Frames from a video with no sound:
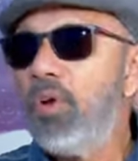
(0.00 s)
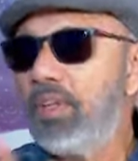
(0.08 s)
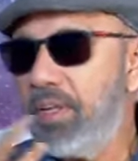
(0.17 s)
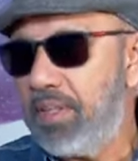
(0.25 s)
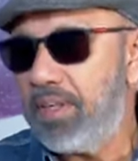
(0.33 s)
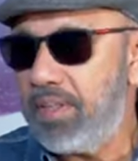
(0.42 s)
more
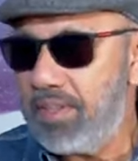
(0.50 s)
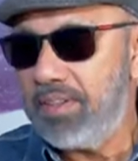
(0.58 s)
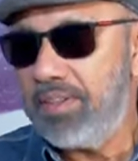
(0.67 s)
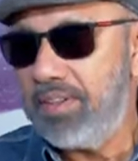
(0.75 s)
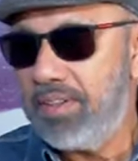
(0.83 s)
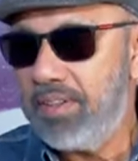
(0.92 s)
than that.
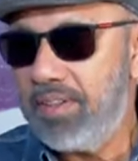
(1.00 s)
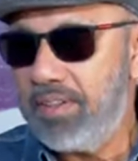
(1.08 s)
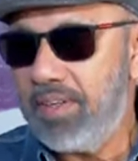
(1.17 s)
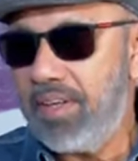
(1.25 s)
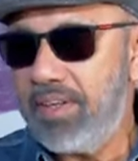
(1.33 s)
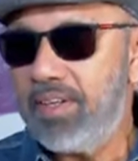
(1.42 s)

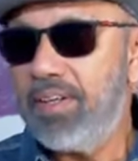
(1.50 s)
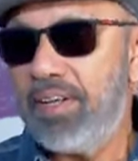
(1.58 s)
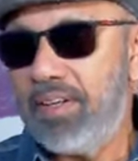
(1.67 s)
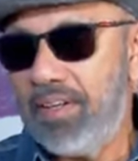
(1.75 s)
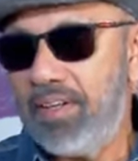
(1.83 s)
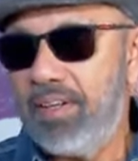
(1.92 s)
I did
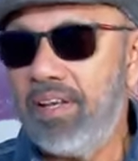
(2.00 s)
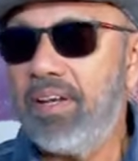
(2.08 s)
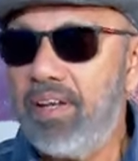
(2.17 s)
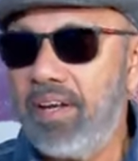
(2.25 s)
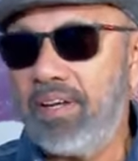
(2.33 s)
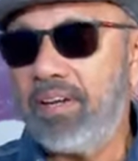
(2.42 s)

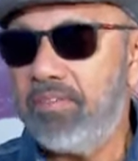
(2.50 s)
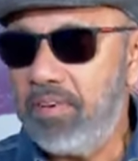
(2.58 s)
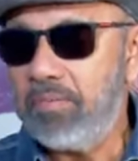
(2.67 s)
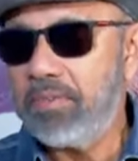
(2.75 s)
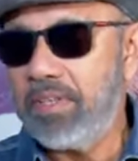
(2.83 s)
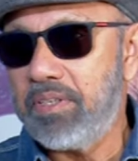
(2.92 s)
nearly 100
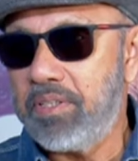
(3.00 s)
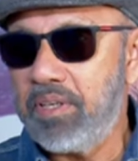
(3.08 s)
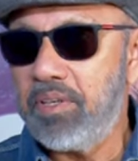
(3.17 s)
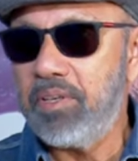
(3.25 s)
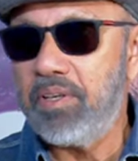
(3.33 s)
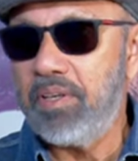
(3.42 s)
films as
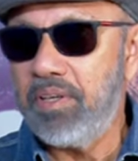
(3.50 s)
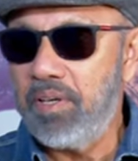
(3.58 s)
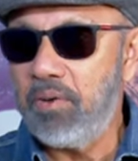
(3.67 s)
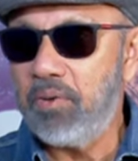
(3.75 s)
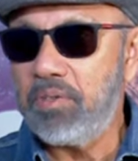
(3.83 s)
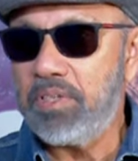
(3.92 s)
a
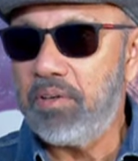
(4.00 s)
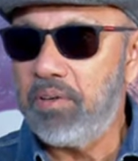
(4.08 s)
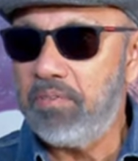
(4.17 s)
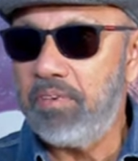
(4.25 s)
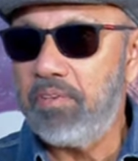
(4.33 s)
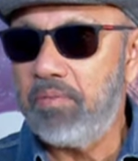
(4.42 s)
hero,
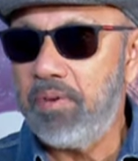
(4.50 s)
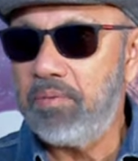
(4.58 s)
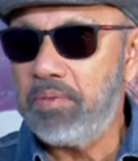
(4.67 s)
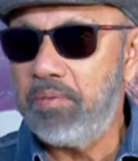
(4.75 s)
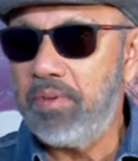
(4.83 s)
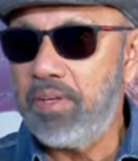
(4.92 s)
75
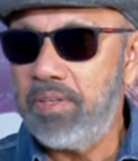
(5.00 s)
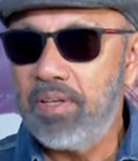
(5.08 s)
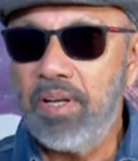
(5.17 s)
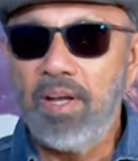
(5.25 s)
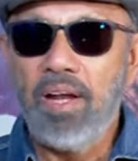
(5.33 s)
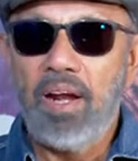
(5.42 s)
films villain.
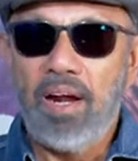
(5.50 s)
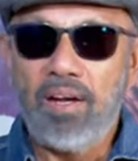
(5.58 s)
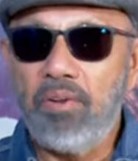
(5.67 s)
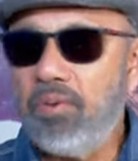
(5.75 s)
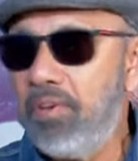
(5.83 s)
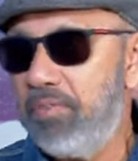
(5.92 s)

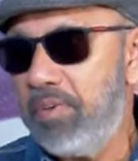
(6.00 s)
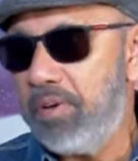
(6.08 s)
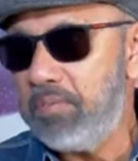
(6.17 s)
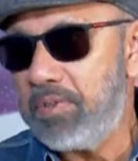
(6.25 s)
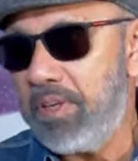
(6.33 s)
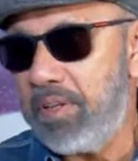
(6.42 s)
I'm doing
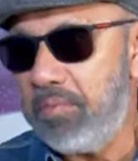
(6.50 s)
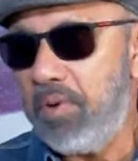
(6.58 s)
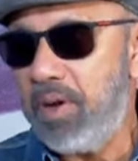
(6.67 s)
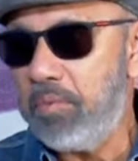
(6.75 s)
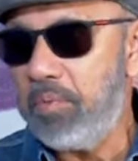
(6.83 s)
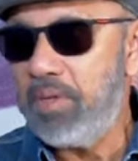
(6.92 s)
films like
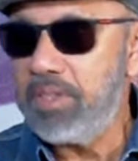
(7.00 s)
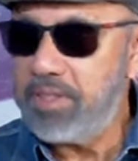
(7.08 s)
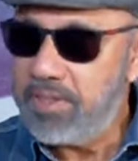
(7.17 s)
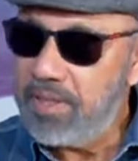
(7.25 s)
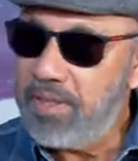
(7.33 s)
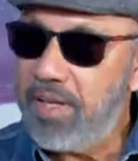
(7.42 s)
Bahubali,
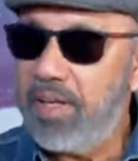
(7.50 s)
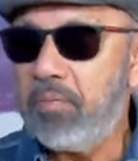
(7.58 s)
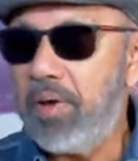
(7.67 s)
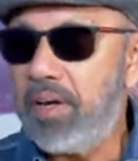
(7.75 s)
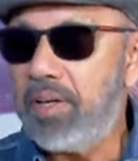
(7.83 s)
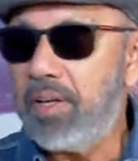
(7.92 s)
still I
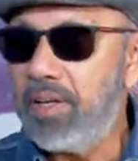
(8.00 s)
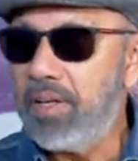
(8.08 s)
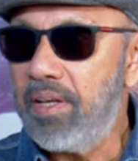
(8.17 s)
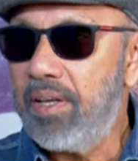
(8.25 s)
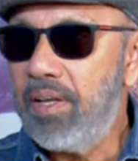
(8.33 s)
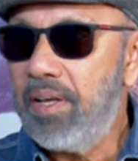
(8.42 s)
am acting.
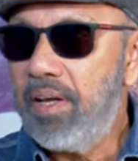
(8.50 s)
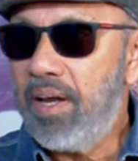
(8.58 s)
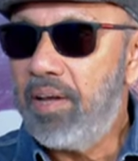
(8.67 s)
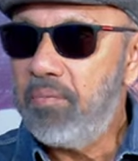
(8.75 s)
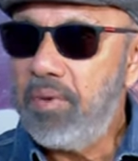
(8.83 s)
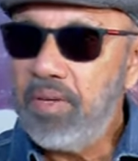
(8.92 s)

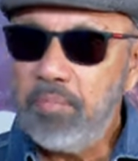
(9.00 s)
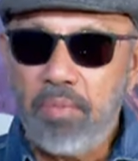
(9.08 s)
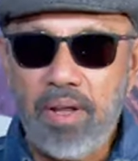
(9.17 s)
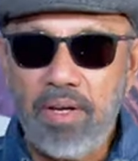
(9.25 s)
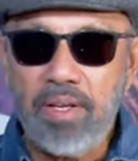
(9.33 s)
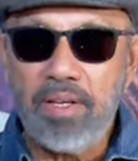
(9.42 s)
I am not
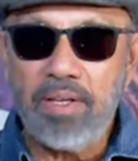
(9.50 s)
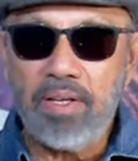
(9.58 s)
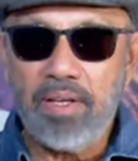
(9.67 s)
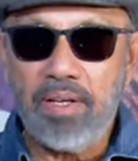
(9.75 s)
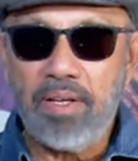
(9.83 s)
planning